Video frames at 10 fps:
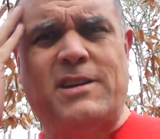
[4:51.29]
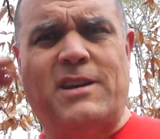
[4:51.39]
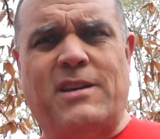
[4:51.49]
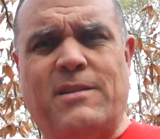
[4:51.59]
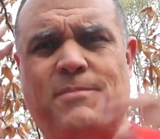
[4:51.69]

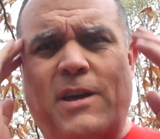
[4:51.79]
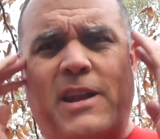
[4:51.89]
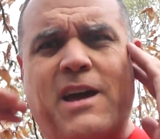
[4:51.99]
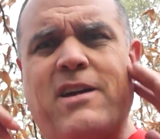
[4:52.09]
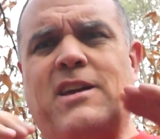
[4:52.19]
and
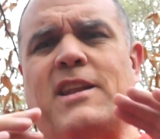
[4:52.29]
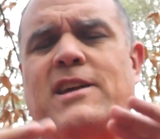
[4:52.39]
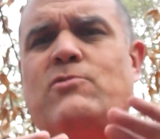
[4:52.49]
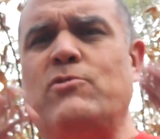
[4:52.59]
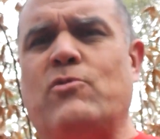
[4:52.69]
how it
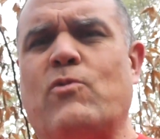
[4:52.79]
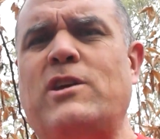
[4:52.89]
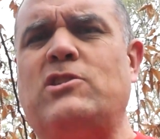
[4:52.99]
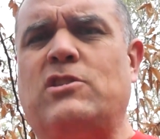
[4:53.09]
connects with the rest